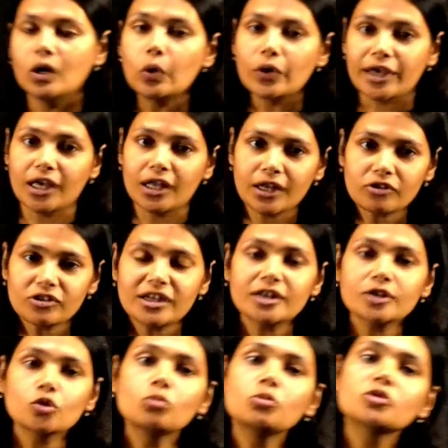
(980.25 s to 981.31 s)
Okay, now there
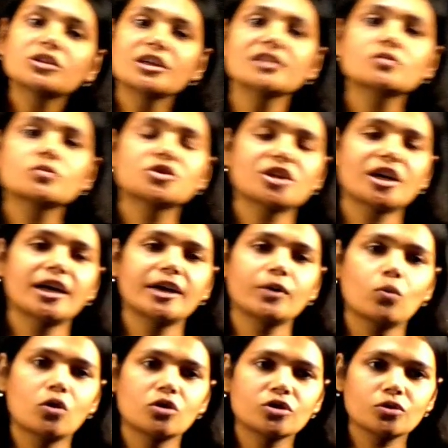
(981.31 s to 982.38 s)
are two more things which I
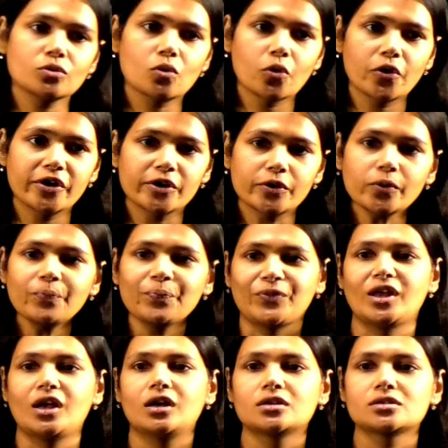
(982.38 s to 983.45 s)
want to go into.
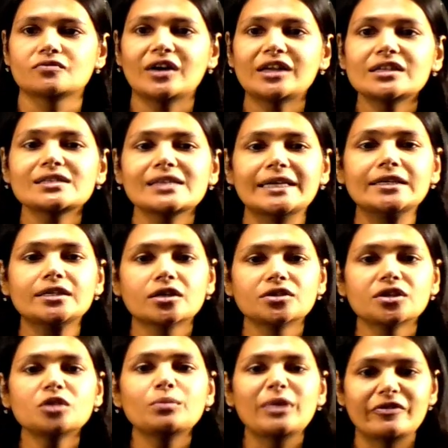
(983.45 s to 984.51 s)
One is
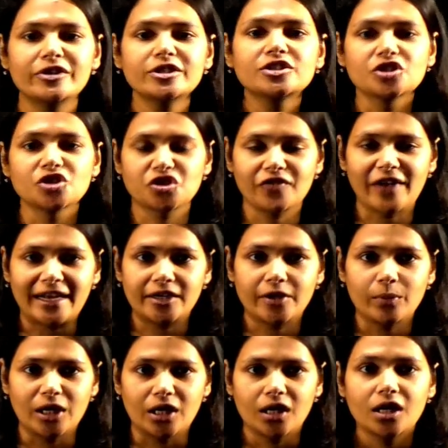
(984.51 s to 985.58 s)
internal bevel
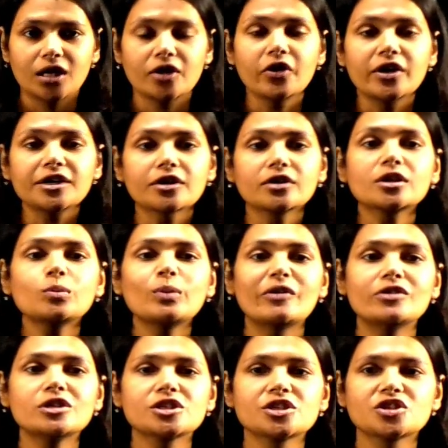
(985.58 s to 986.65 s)
gingivectomy. Now internal
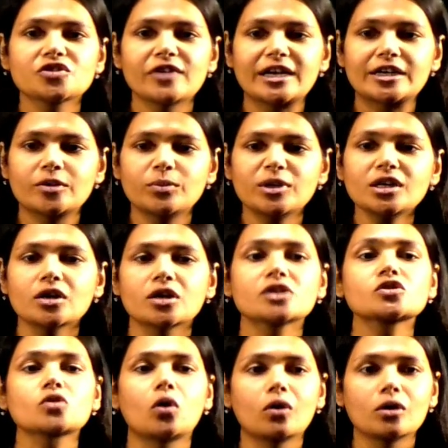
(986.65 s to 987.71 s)
bevel gingivectomy
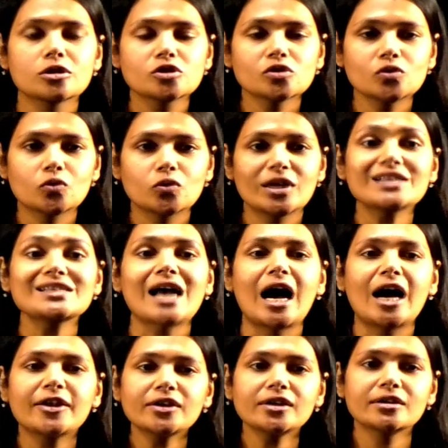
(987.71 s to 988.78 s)
is also known as
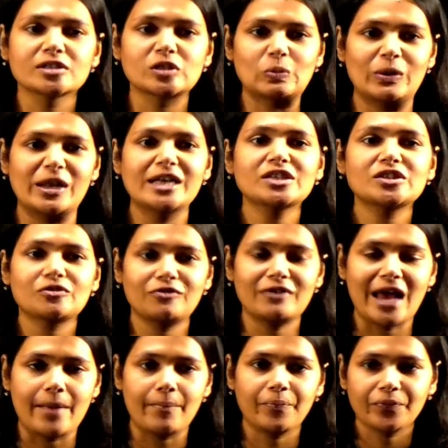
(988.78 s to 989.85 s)
undisplaced
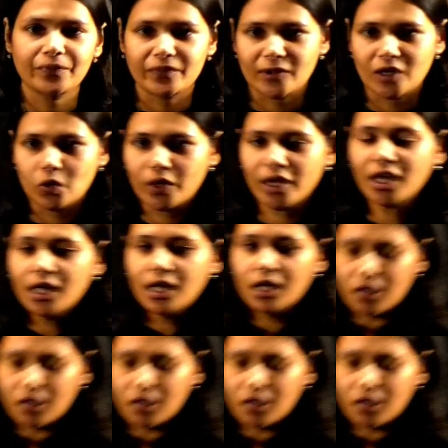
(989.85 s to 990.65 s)
flap. Okay,